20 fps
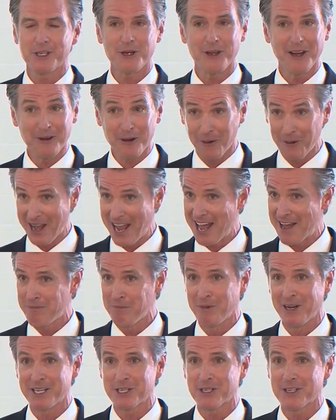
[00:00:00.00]
Next week,
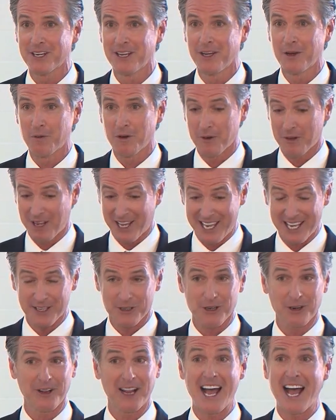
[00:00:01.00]
a new interview with
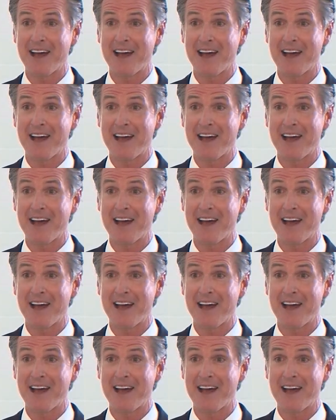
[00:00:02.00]
Governor